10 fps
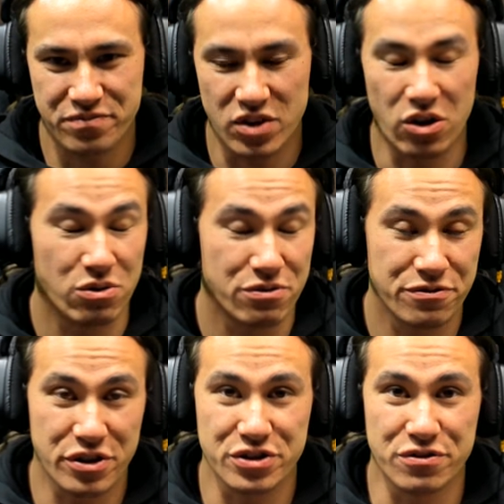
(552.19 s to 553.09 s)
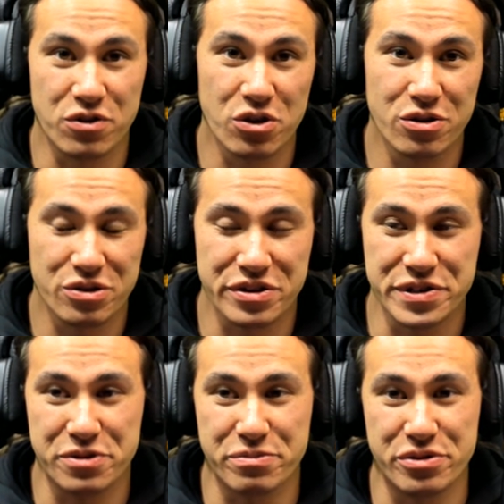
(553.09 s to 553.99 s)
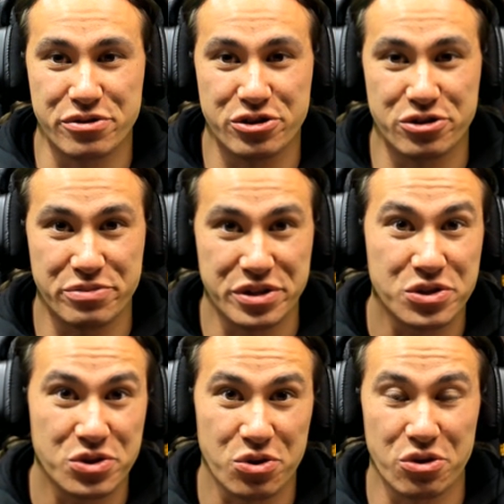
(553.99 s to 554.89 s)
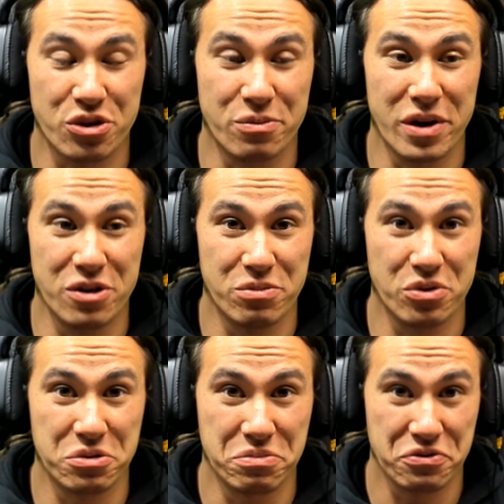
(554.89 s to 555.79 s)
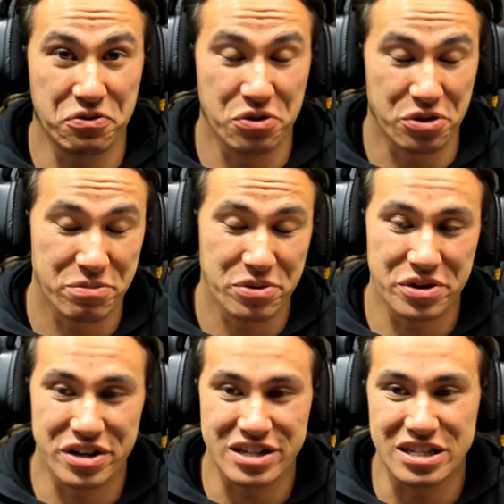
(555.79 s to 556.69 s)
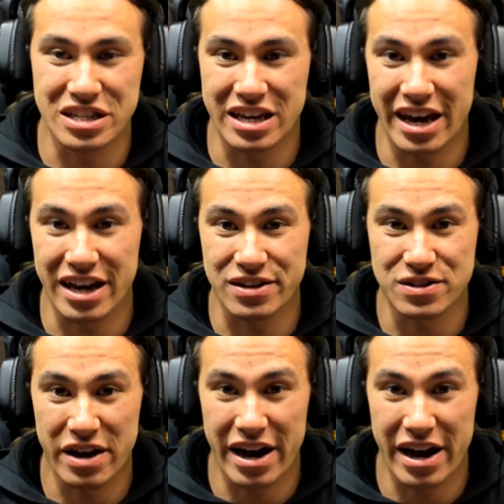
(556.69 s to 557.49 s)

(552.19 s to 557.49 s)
Oh, first of all, the C P U should be installed on the motherboard before you put it into the case.